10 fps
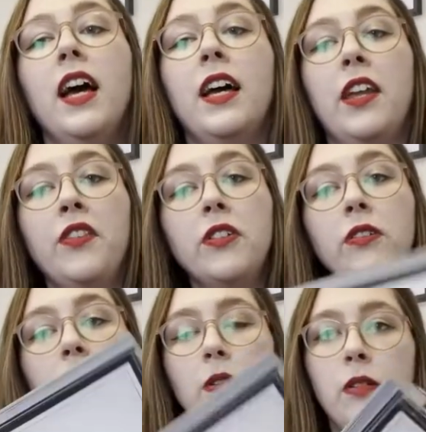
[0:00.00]

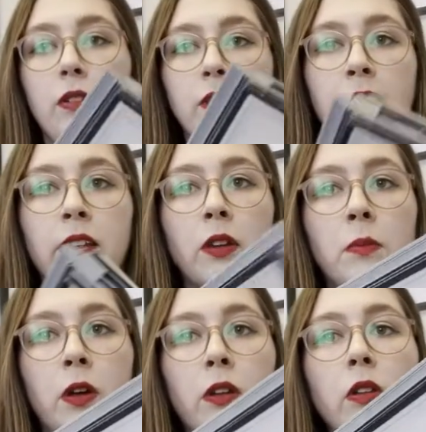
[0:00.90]
Another scaled
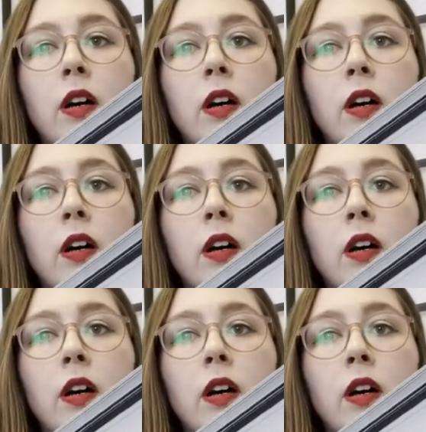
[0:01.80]
down model